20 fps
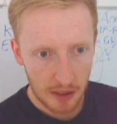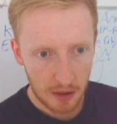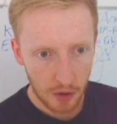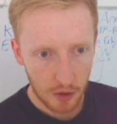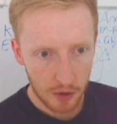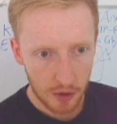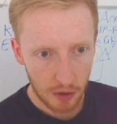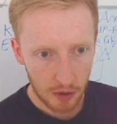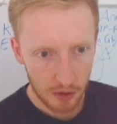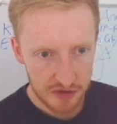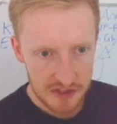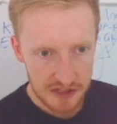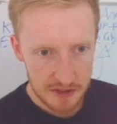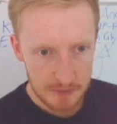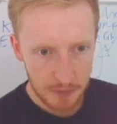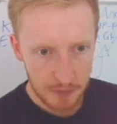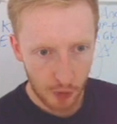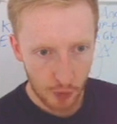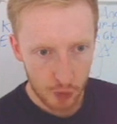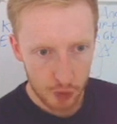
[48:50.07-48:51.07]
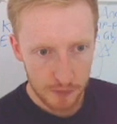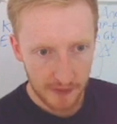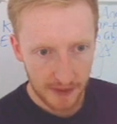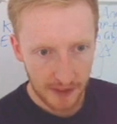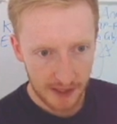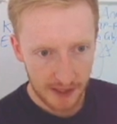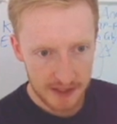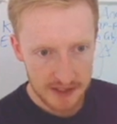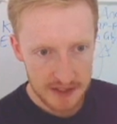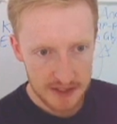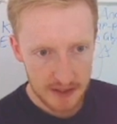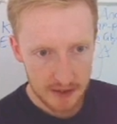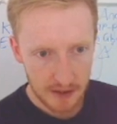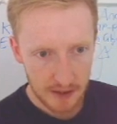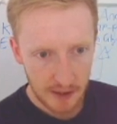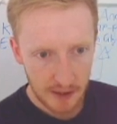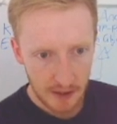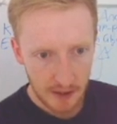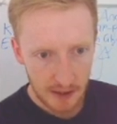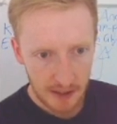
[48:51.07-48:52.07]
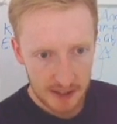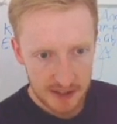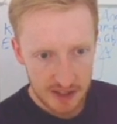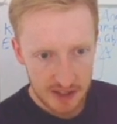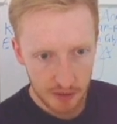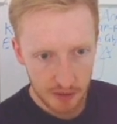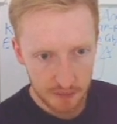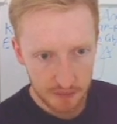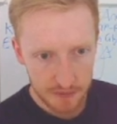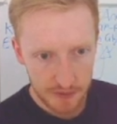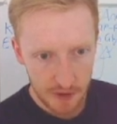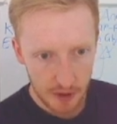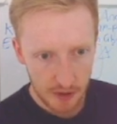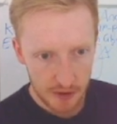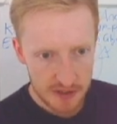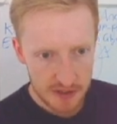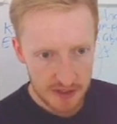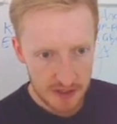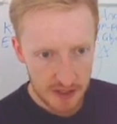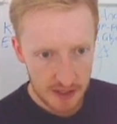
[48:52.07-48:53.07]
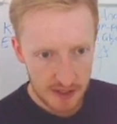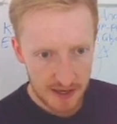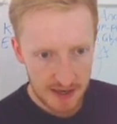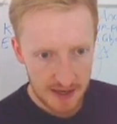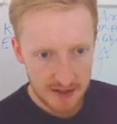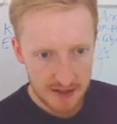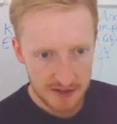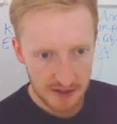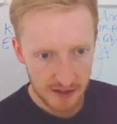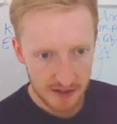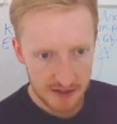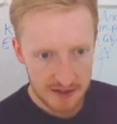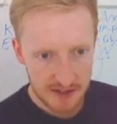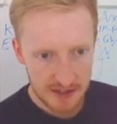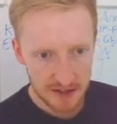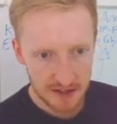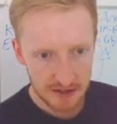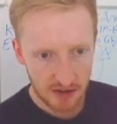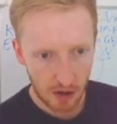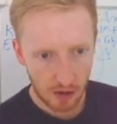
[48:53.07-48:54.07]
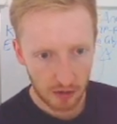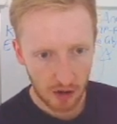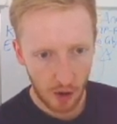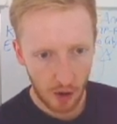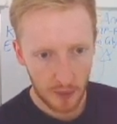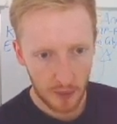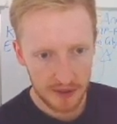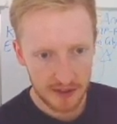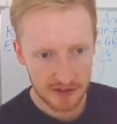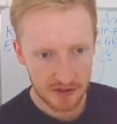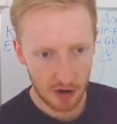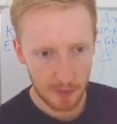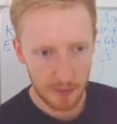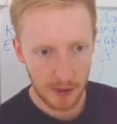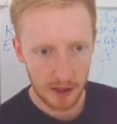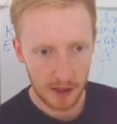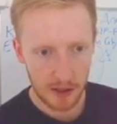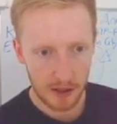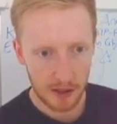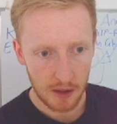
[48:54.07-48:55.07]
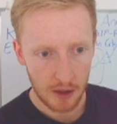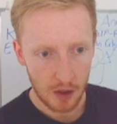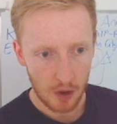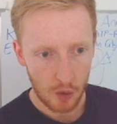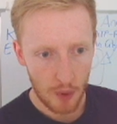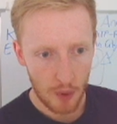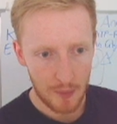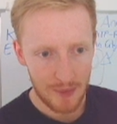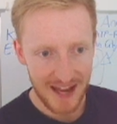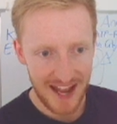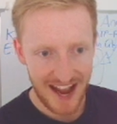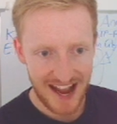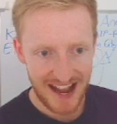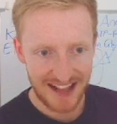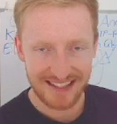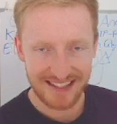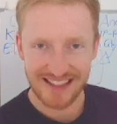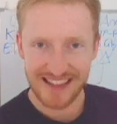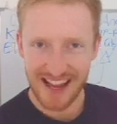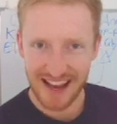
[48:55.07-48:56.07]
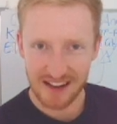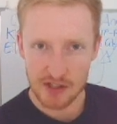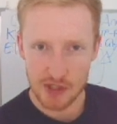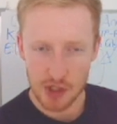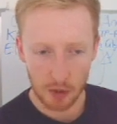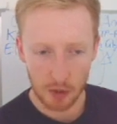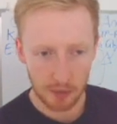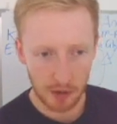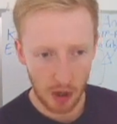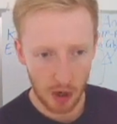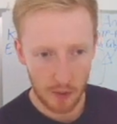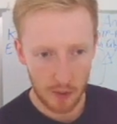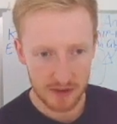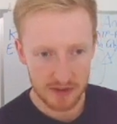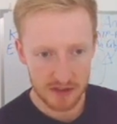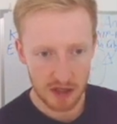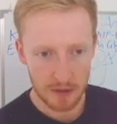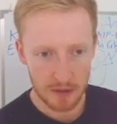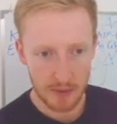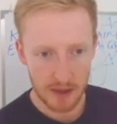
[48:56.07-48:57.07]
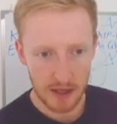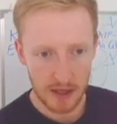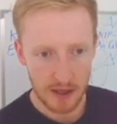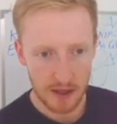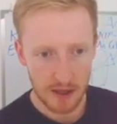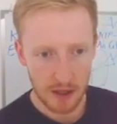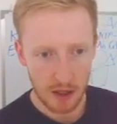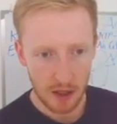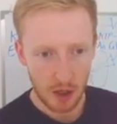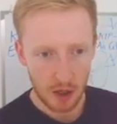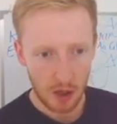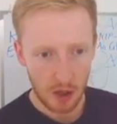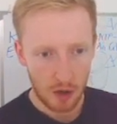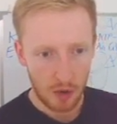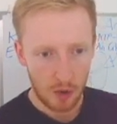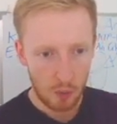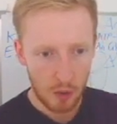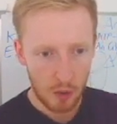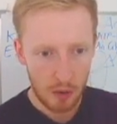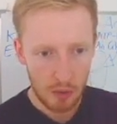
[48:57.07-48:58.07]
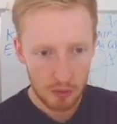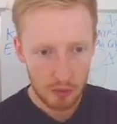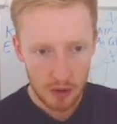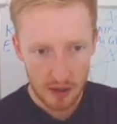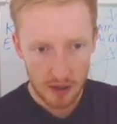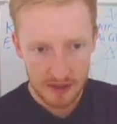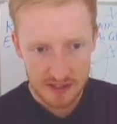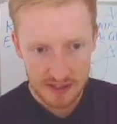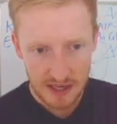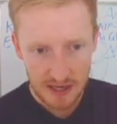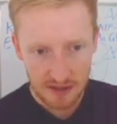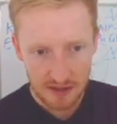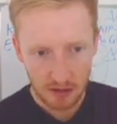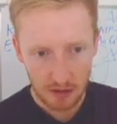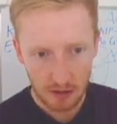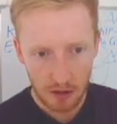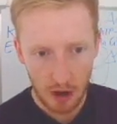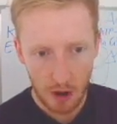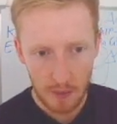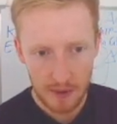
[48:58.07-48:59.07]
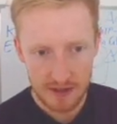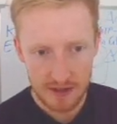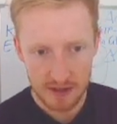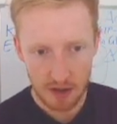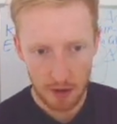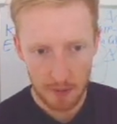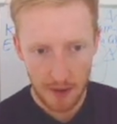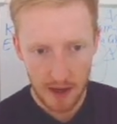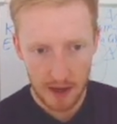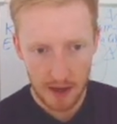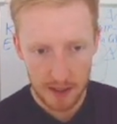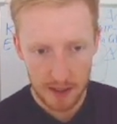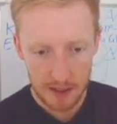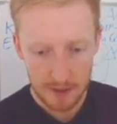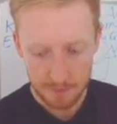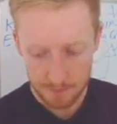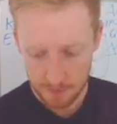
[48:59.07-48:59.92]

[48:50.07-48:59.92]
glycolysis, pyruvic acid is converted into acetyl coenzyme A when we add the enzyme coenzyme A. Well, acetyl coenzyme A,